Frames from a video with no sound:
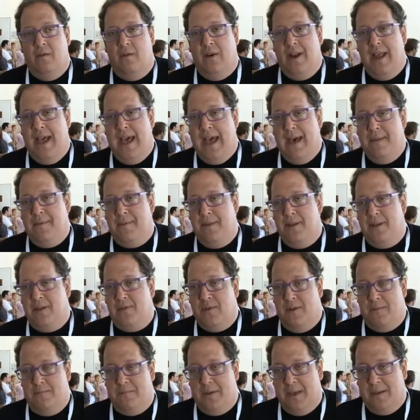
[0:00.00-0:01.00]
What happens
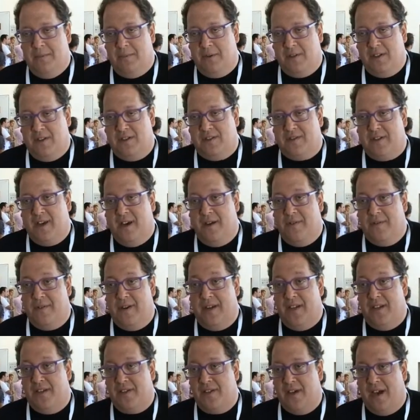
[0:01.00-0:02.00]
when people discover
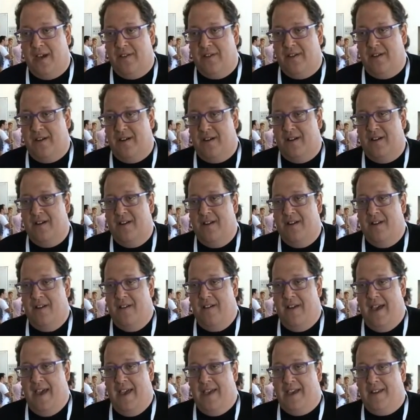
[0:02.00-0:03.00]
each other
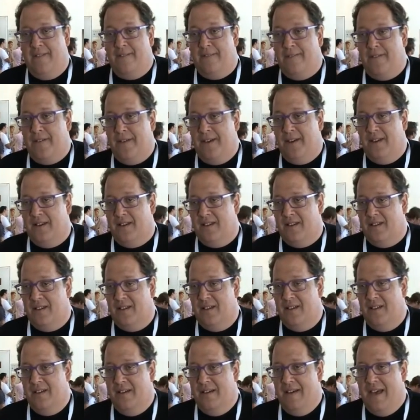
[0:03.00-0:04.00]
and can feel
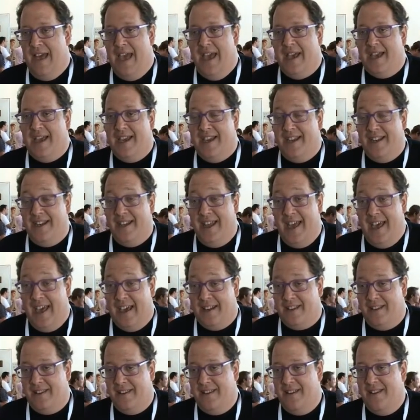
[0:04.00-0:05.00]
and can
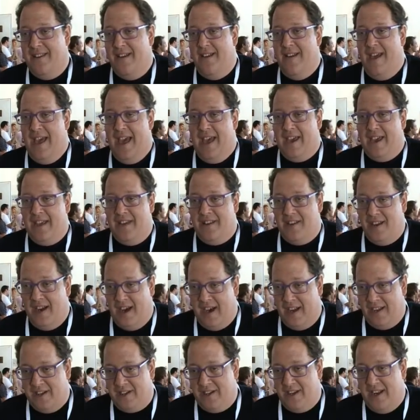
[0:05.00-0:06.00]
connect and can
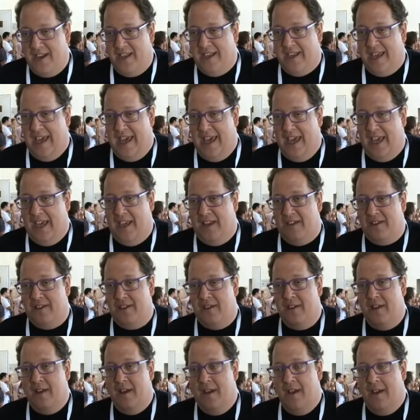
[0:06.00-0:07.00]
touch and engage,